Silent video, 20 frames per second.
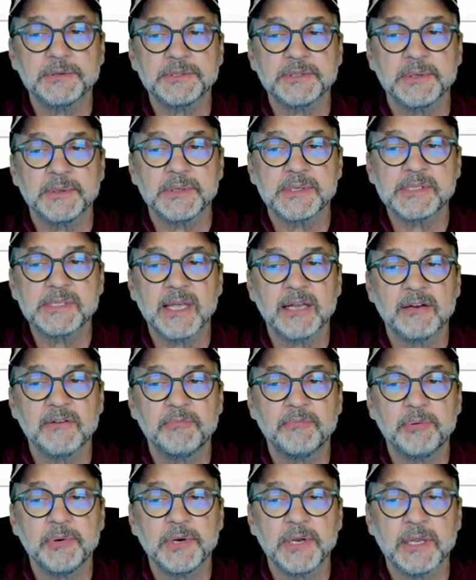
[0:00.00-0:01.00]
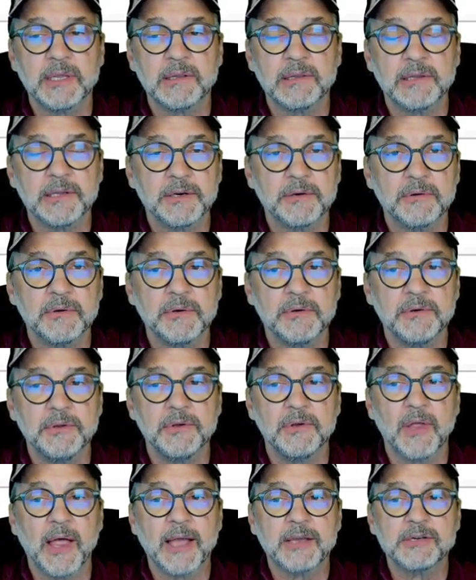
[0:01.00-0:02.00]
So instead of putting a literal,
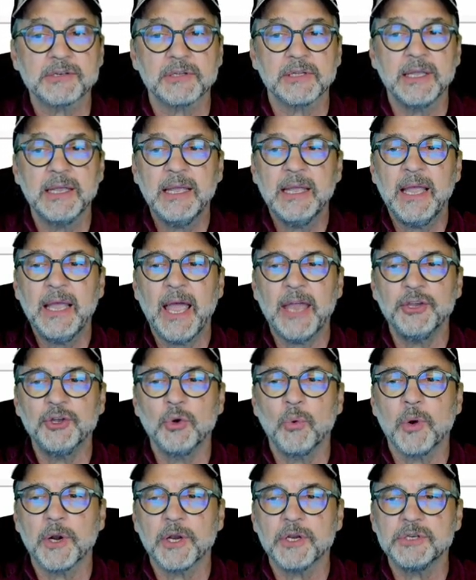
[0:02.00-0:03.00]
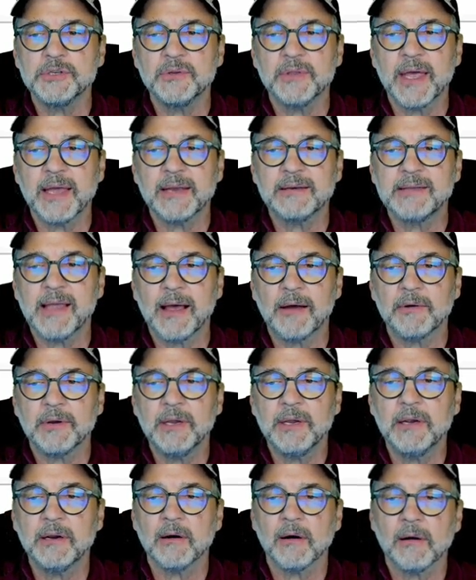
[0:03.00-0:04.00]
you'll actually, and you'll want to do that down
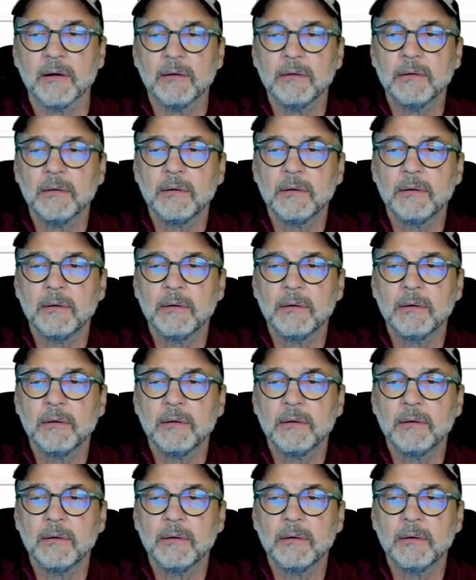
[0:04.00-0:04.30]
here,